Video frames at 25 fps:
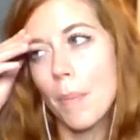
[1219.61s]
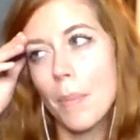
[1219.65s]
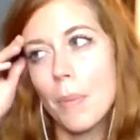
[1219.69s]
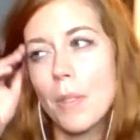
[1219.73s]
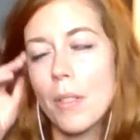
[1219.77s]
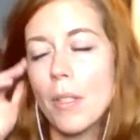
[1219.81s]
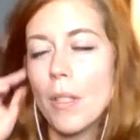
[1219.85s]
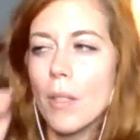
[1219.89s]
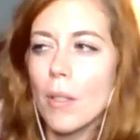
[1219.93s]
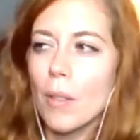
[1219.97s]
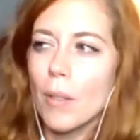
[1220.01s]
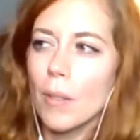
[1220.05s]

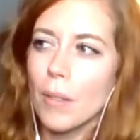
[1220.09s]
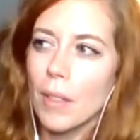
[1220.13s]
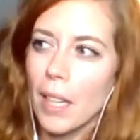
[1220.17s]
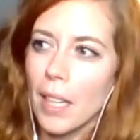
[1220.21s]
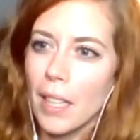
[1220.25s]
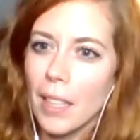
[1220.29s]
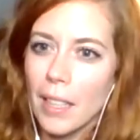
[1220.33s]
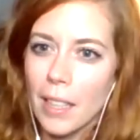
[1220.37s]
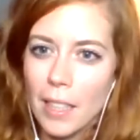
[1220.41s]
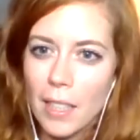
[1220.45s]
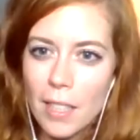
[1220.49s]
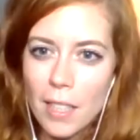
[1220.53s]
So
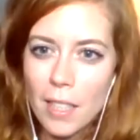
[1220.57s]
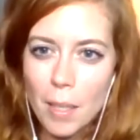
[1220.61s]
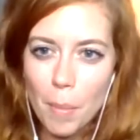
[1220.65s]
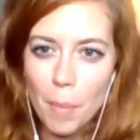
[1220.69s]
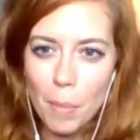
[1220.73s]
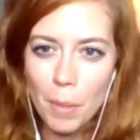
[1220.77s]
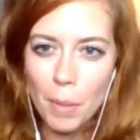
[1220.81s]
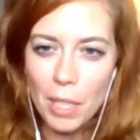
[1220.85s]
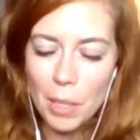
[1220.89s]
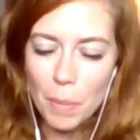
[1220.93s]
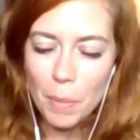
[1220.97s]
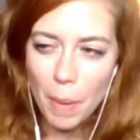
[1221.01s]
like in
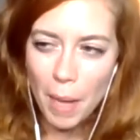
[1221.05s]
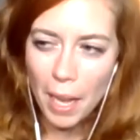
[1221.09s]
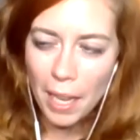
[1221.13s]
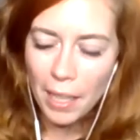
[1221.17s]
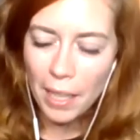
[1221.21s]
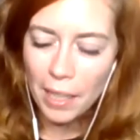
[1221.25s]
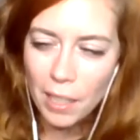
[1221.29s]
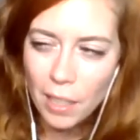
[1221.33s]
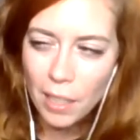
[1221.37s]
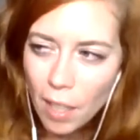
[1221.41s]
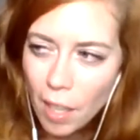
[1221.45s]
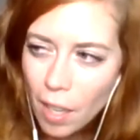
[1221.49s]
somebody's
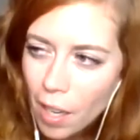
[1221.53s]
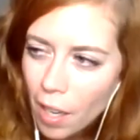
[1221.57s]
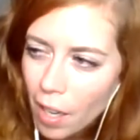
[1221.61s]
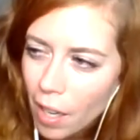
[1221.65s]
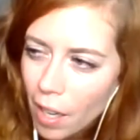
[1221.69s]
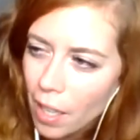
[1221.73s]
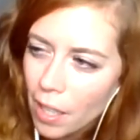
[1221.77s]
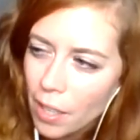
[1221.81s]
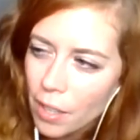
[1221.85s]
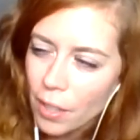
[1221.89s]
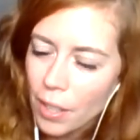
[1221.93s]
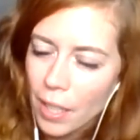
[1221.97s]

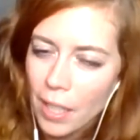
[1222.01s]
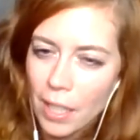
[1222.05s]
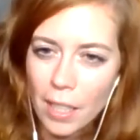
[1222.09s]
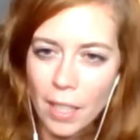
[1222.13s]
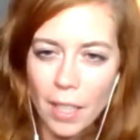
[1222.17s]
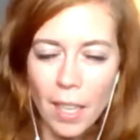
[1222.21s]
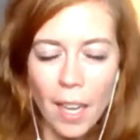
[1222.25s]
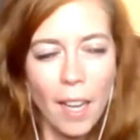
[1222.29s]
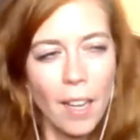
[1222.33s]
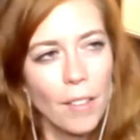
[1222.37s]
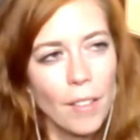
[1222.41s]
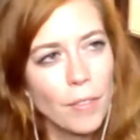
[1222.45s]
backyard or at a
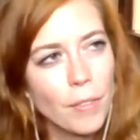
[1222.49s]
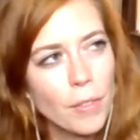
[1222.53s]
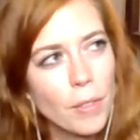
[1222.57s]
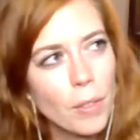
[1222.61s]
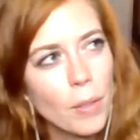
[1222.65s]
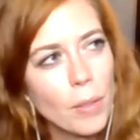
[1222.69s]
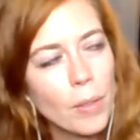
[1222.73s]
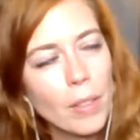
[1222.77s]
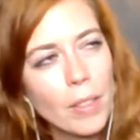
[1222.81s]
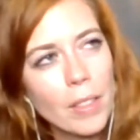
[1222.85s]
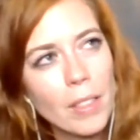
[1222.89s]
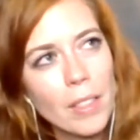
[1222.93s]
golf
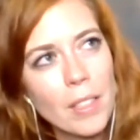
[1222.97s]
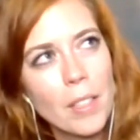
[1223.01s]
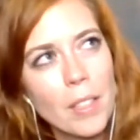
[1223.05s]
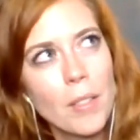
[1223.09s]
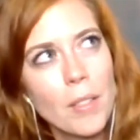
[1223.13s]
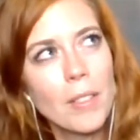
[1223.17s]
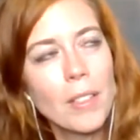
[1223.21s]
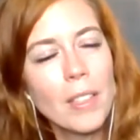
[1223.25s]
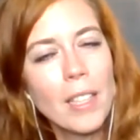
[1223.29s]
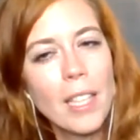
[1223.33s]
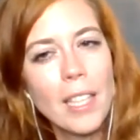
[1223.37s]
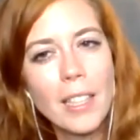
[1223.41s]
course
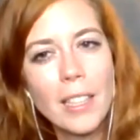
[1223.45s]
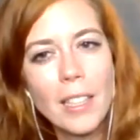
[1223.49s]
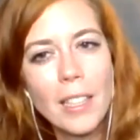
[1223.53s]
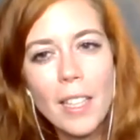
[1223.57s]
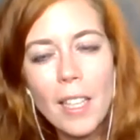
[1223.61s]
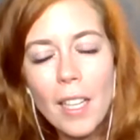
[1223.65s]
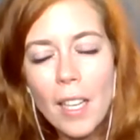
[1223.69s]
or like,